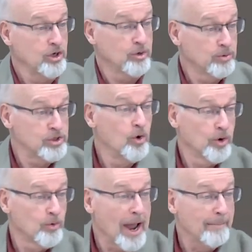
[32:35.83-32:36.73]
was going
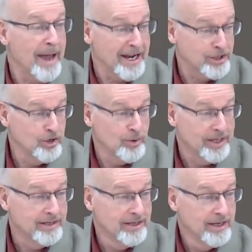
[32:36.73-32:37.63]
right back to it.
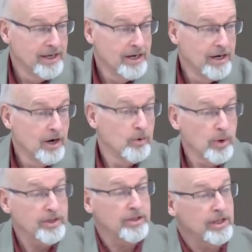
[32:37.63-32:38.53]

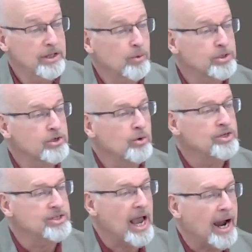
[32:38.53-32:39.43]
Rather than there was no
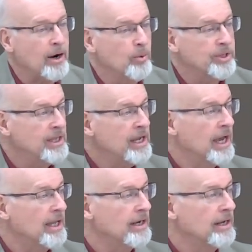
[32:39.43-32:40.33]
desire within.